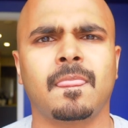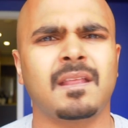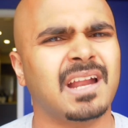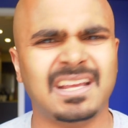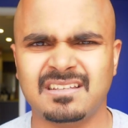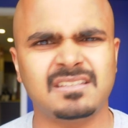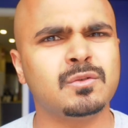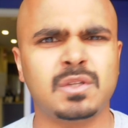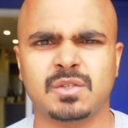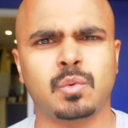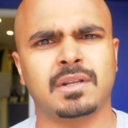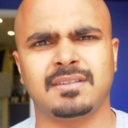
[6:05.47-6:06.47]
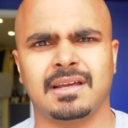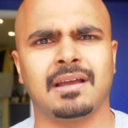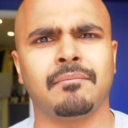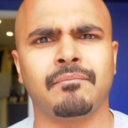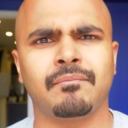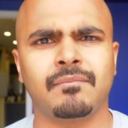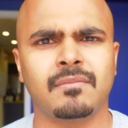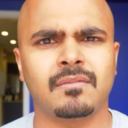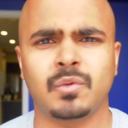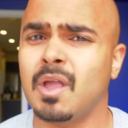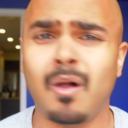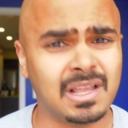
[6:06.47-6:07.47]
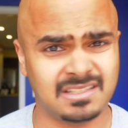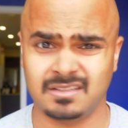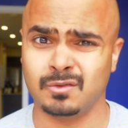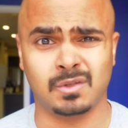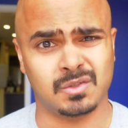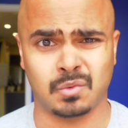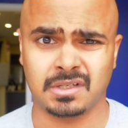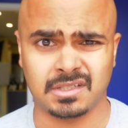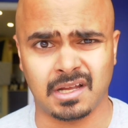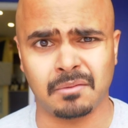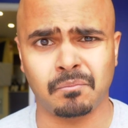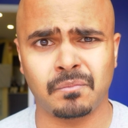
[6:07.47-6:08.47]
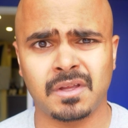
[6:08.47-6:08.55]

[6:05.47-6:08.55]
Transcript: And I get to do this one time. We all get to do this one time.